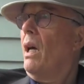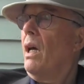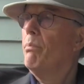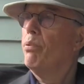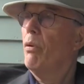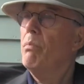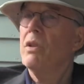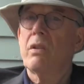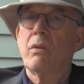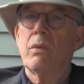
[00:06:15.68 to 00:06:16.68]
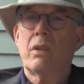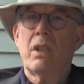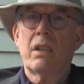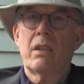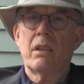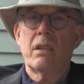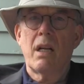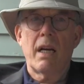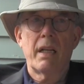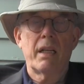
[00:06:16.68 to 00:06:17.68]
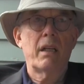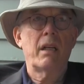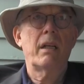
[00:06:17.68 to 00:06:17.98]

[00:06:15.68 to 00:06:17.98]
And promiscuous sex is not it.